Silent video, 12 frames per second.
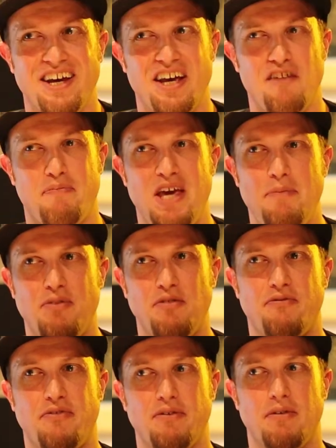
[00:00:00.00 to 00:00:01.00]
if
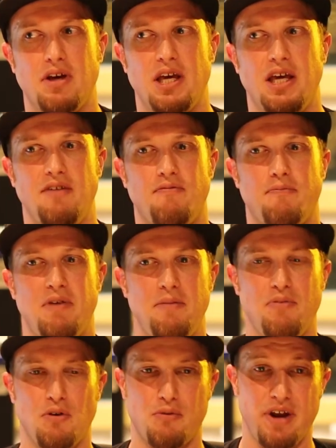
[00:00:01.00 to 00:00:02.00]

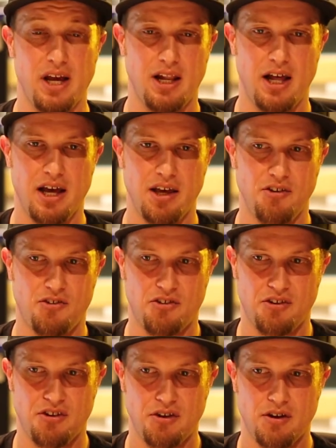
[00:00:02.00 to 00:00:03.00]
people
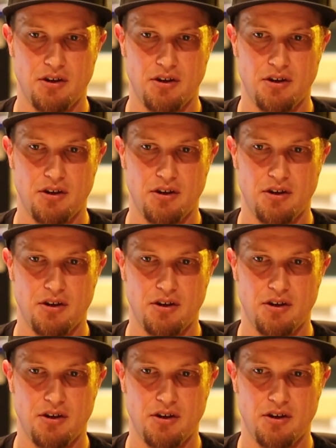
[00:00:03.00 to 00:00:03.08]
realized